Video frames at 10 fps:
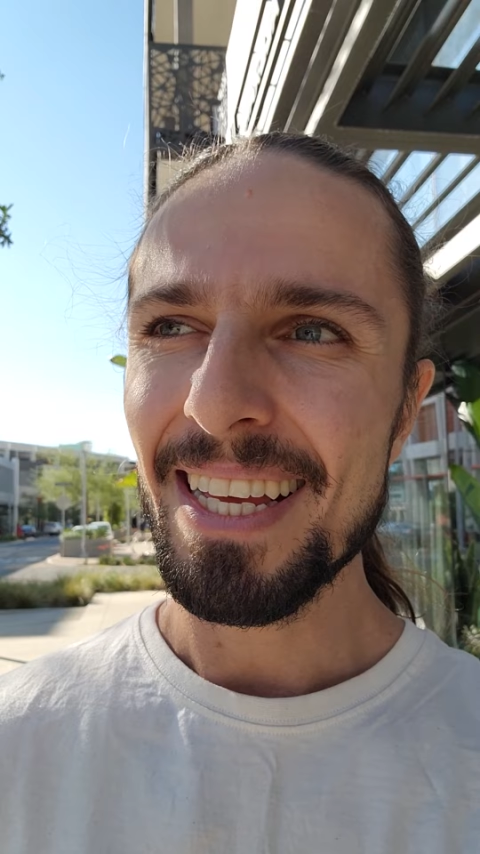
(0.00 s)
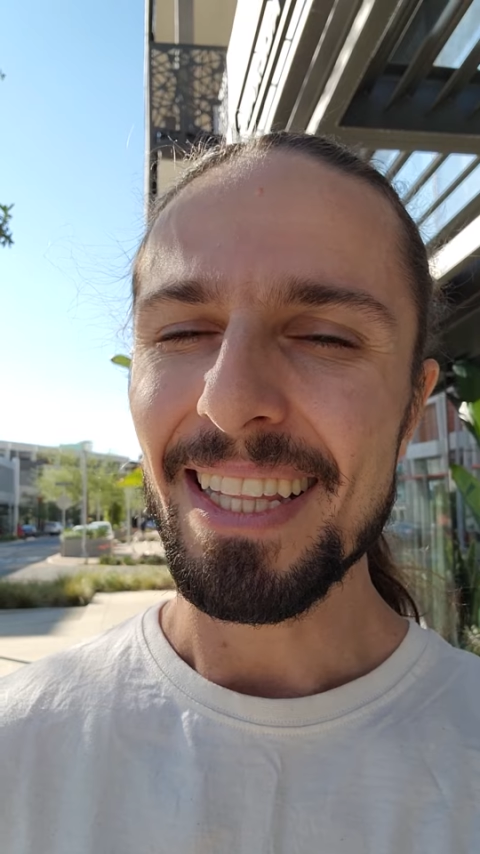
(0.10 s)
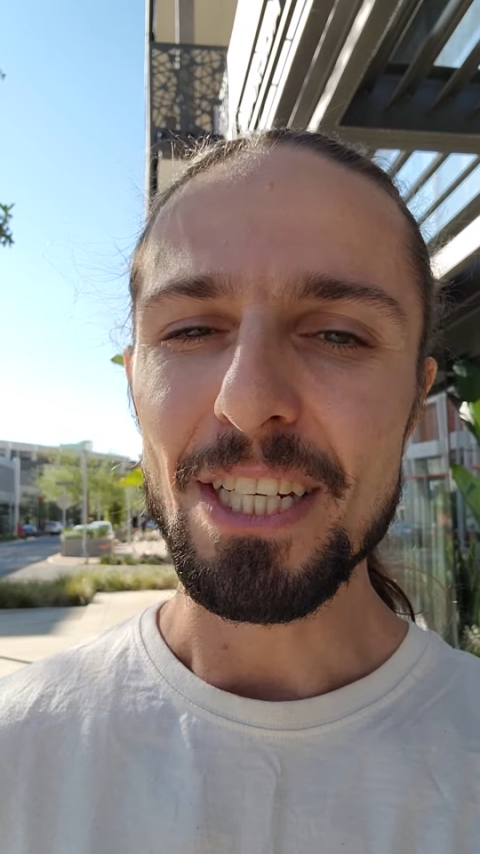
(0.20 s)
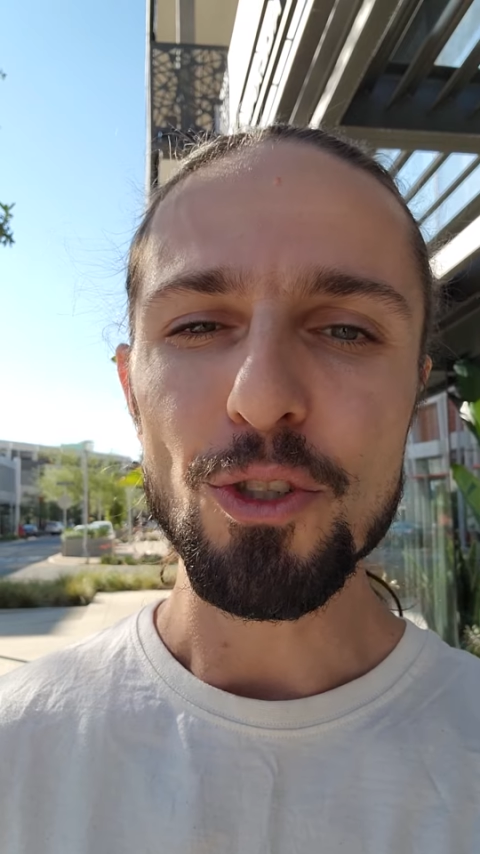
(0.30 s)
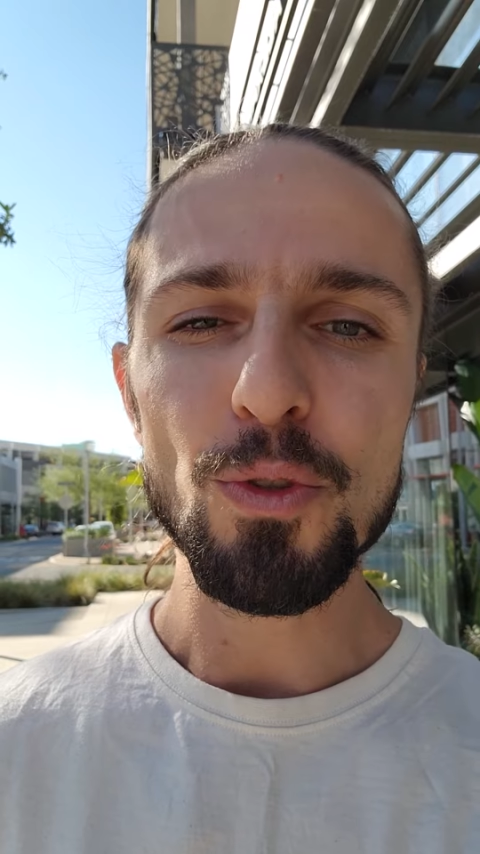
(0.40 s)

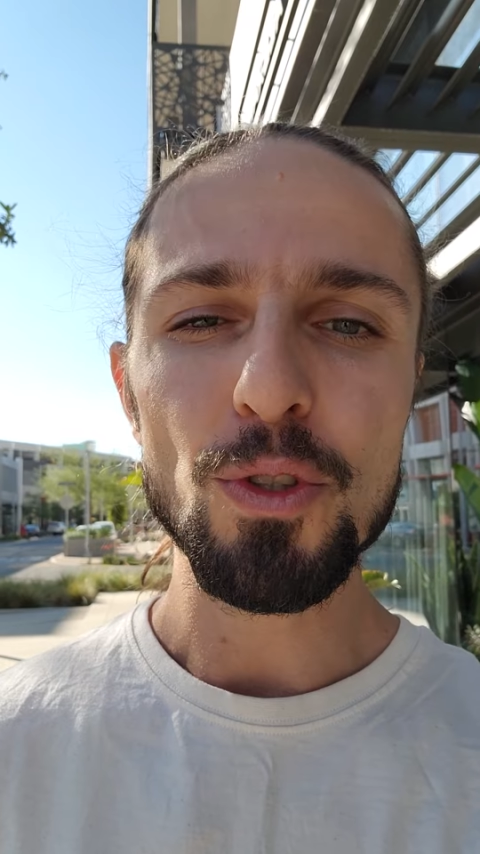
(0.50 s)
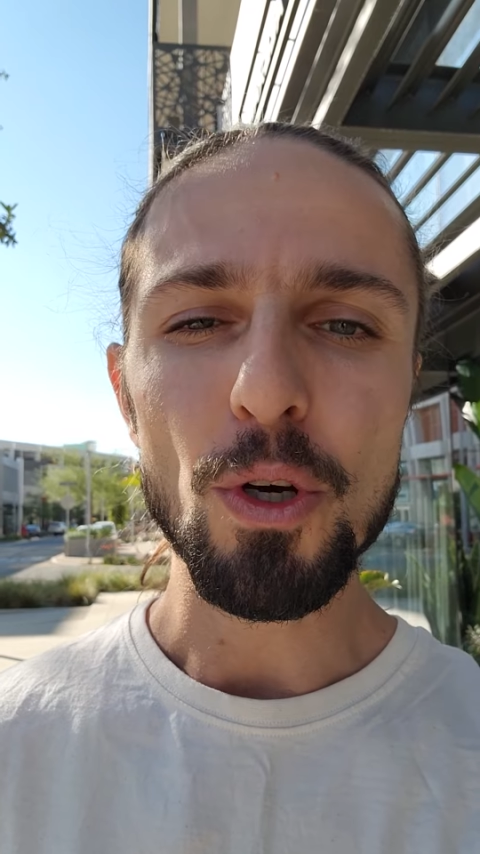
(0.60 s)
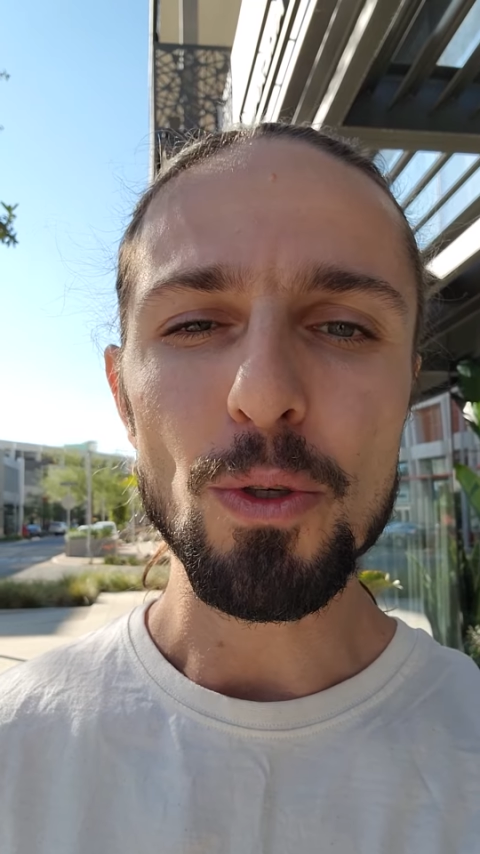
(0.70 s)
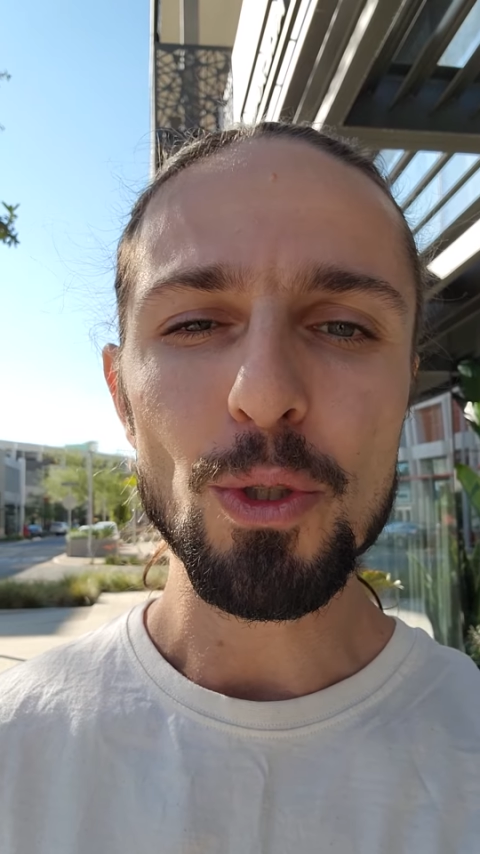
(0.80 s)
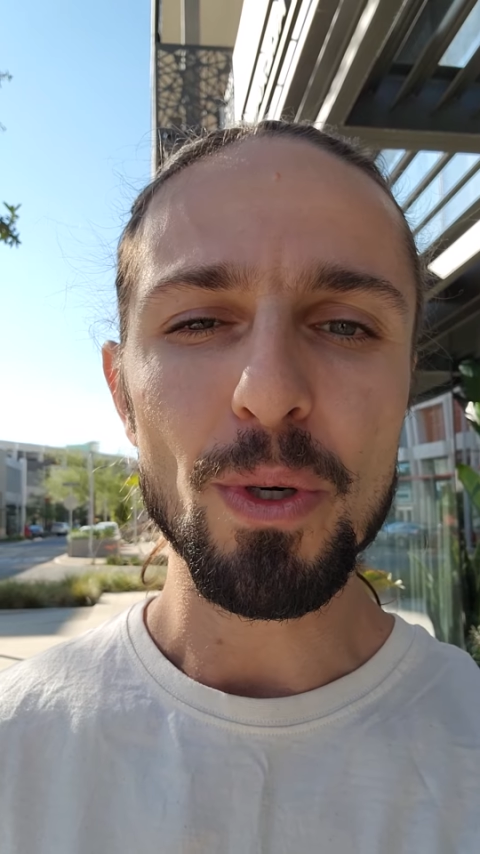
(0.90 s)
they
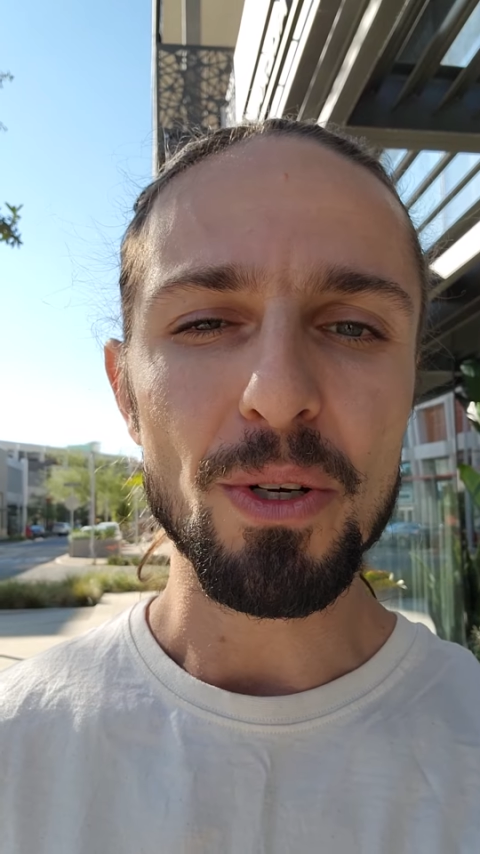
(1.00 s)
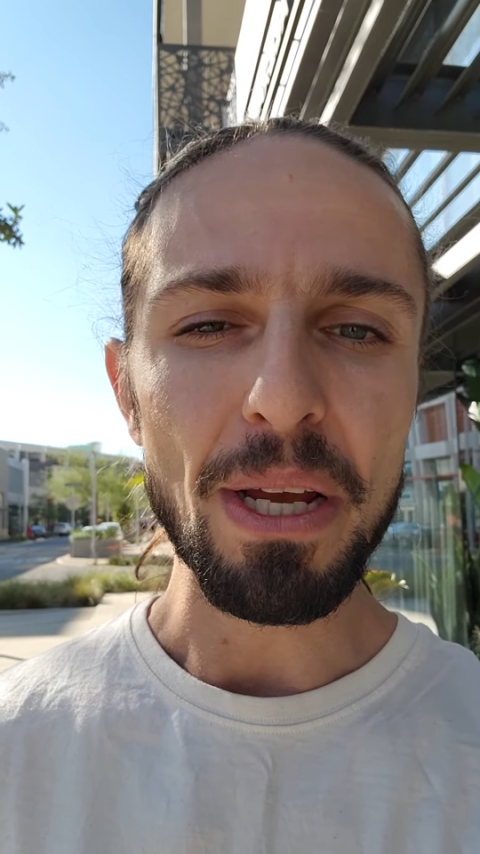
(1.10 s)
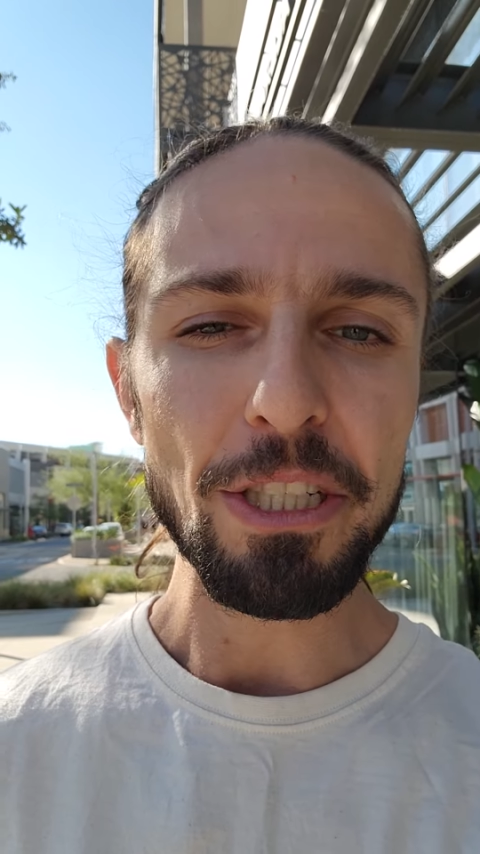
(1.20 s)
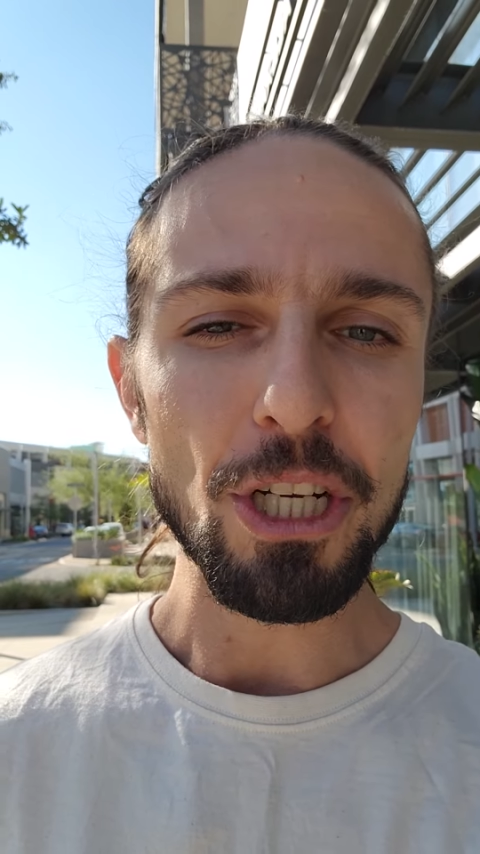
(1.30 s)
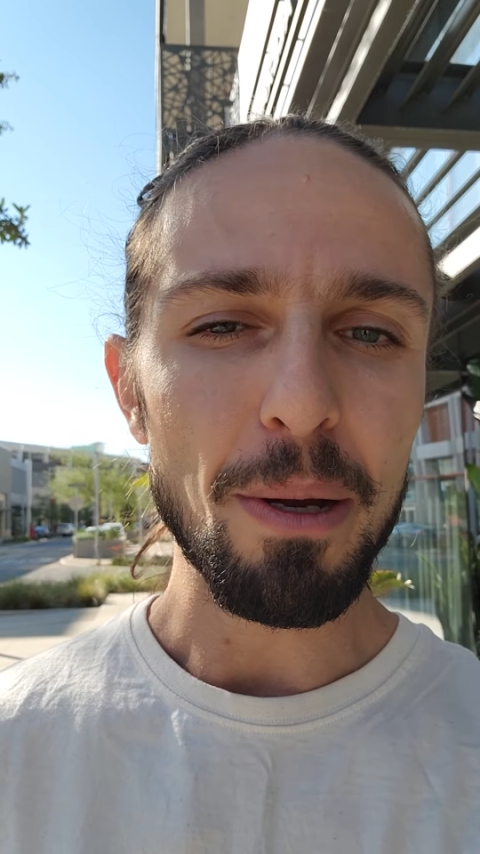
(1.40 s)
don't do a
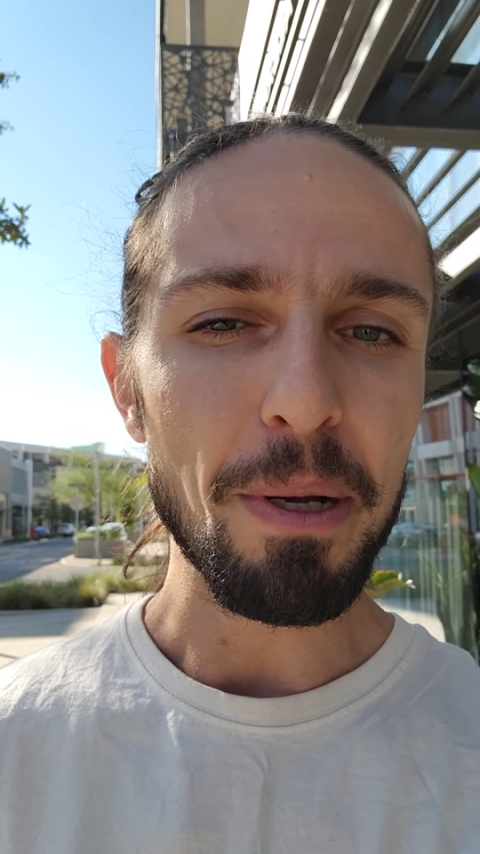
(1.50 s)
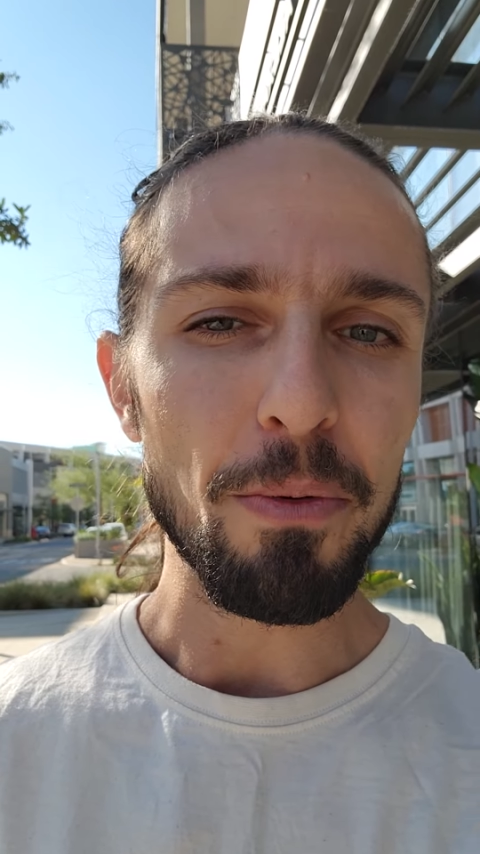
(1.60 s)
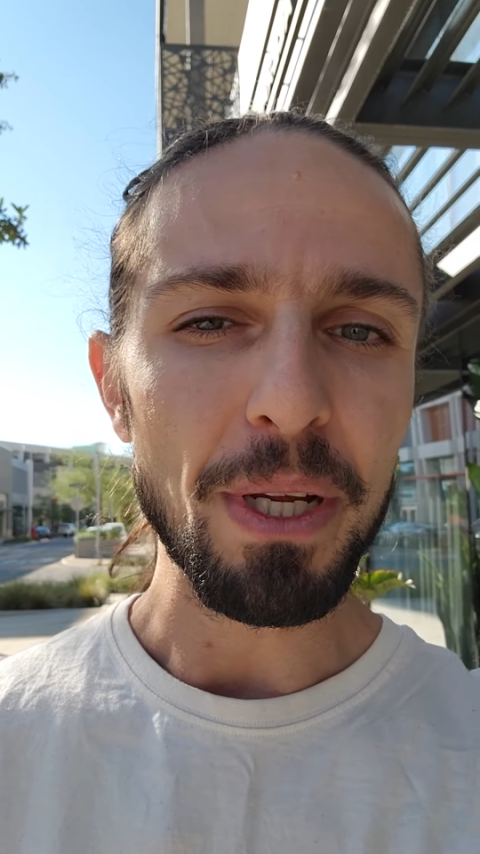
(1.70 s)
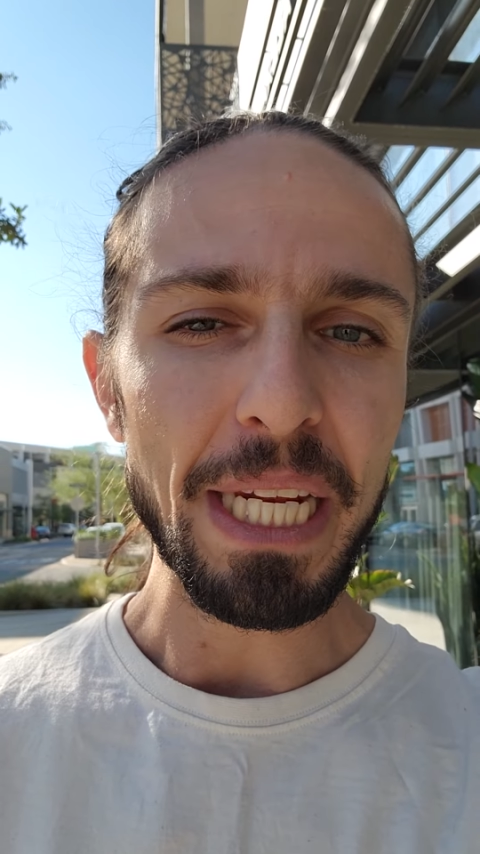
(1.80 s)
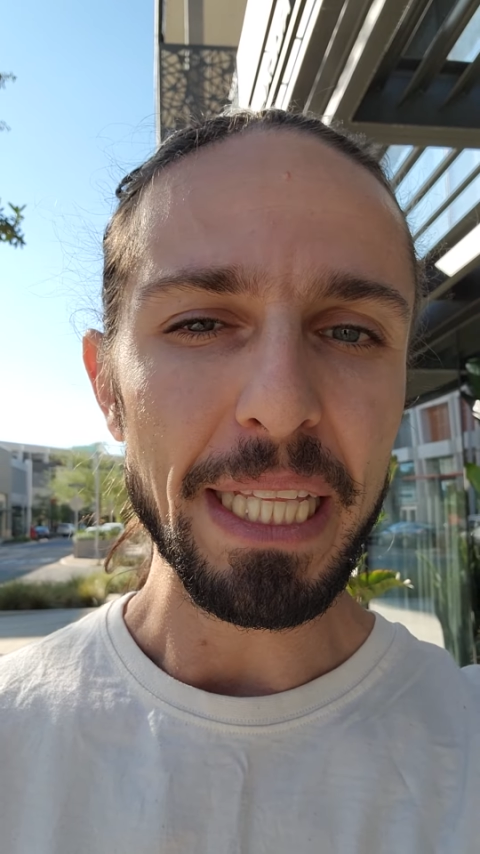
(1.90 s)
great job at
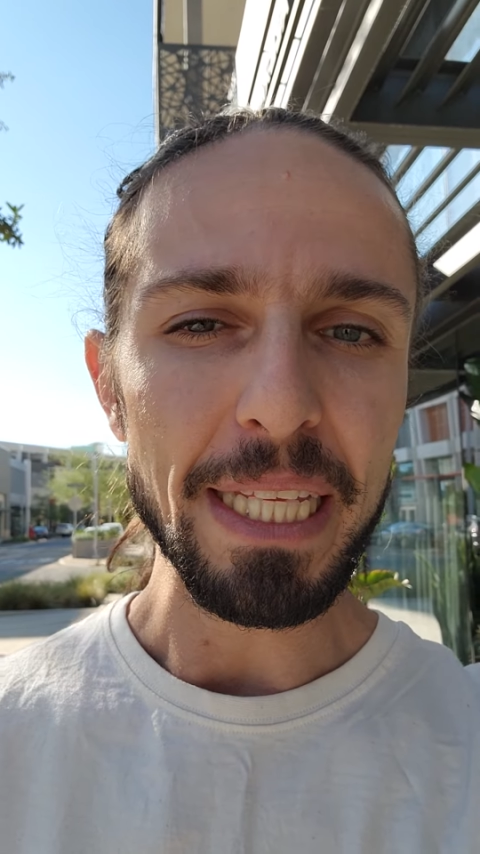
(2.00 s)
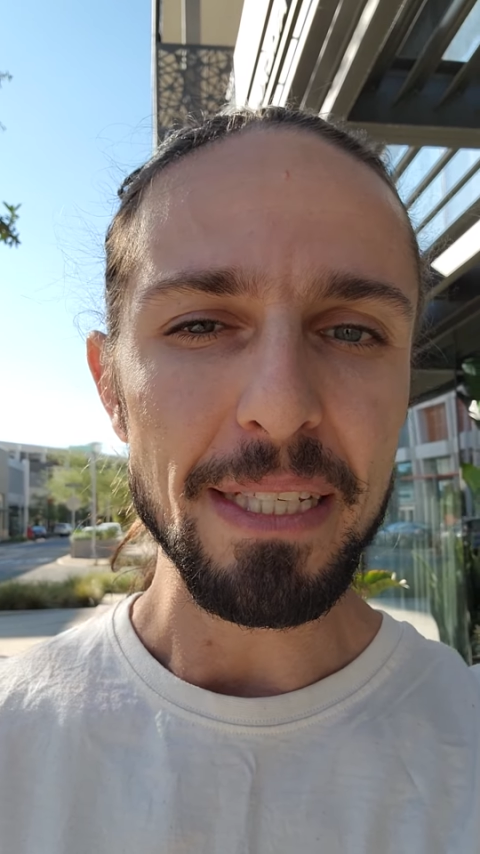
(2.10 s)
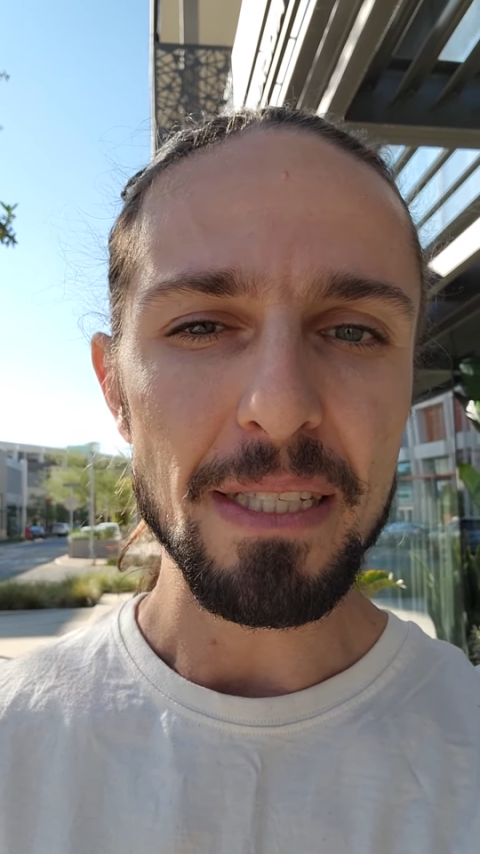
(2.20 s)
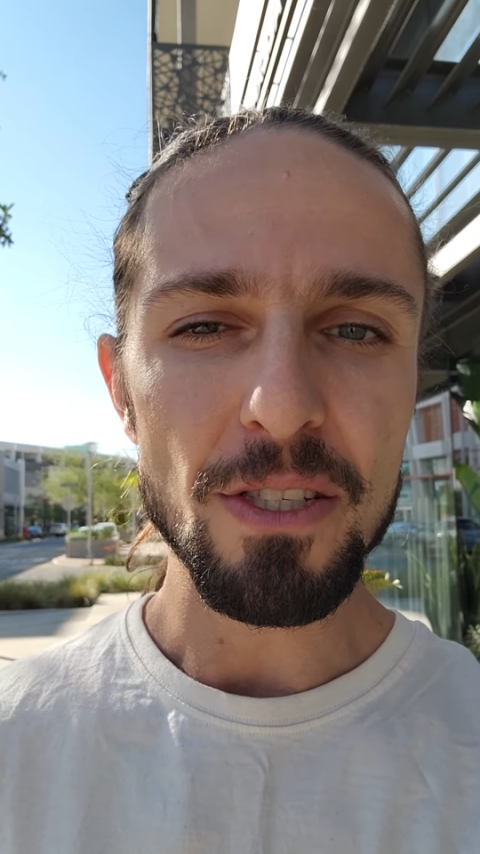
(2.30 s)
reading these.